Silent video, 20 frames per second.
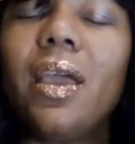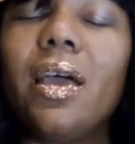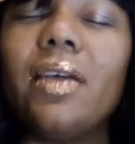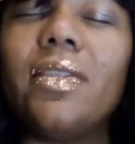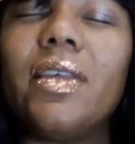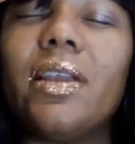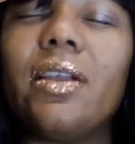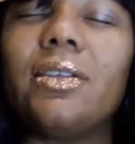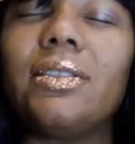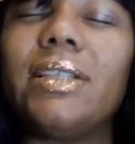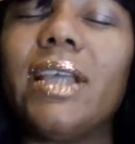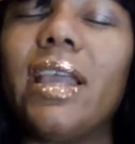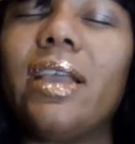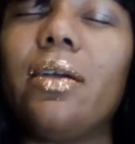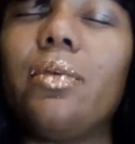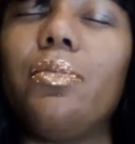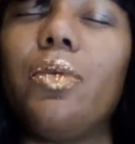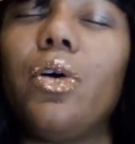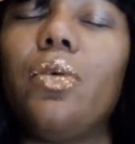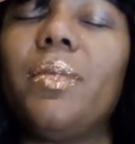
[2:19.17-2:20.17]
And then I'll
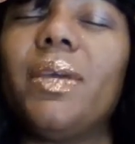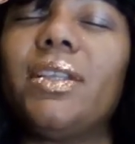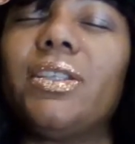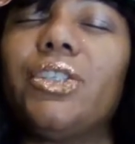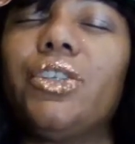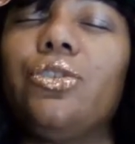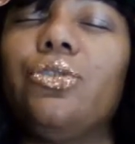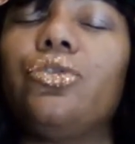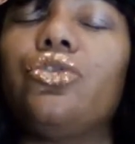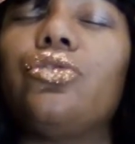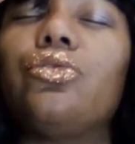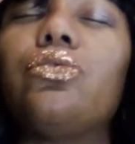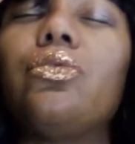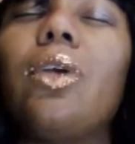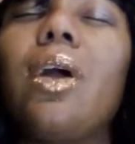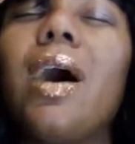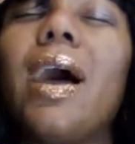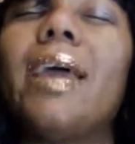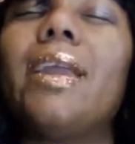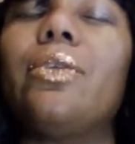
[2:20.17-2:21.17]
take a moment to
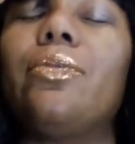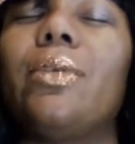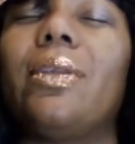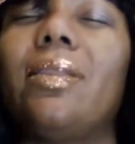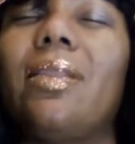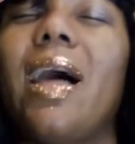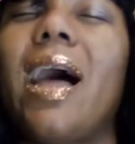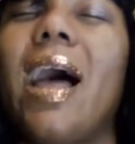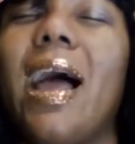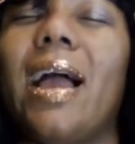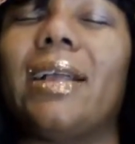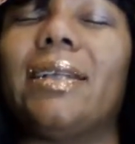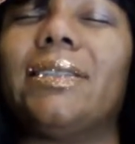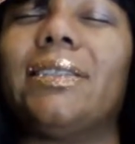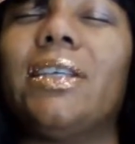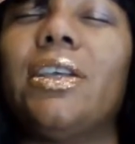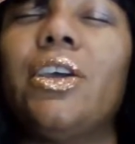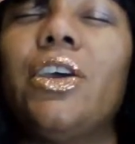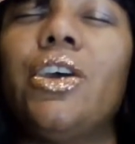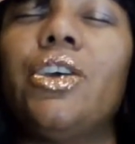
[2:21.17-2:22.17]
try to
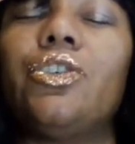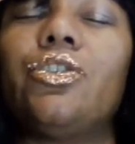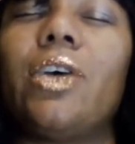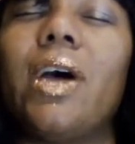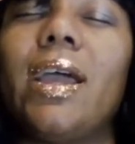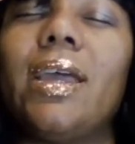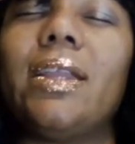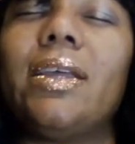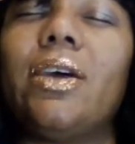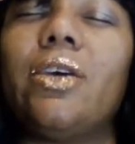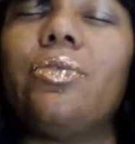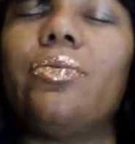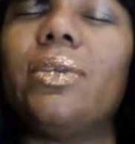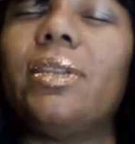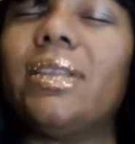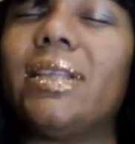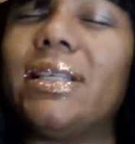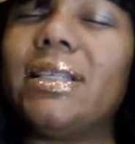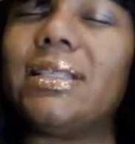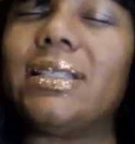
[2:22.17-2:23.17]
relax, try to
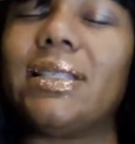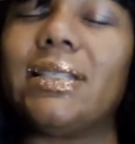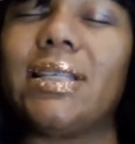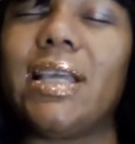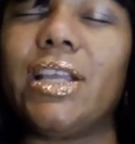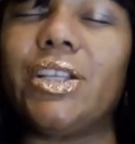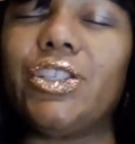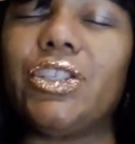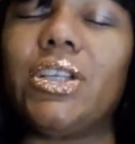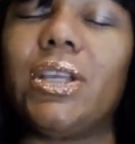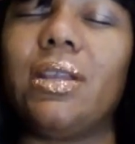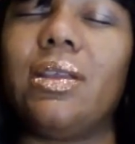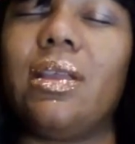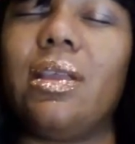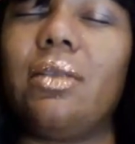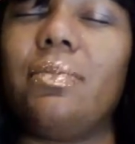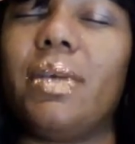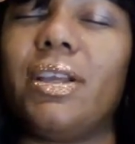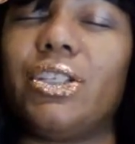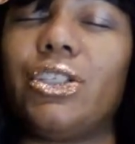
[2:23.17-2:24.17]
release the tension
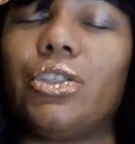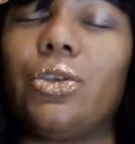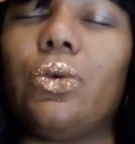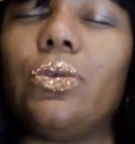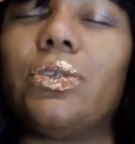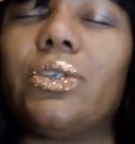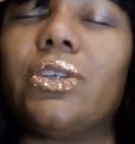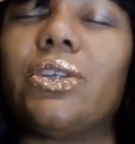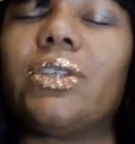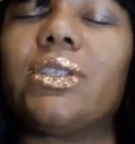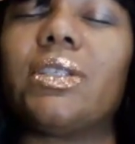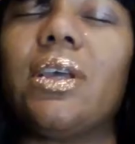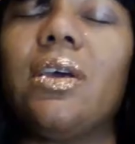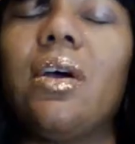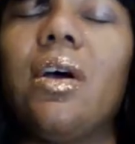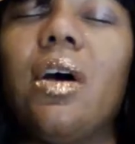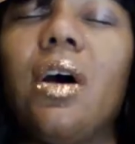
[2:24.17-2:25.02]
in my shoulders.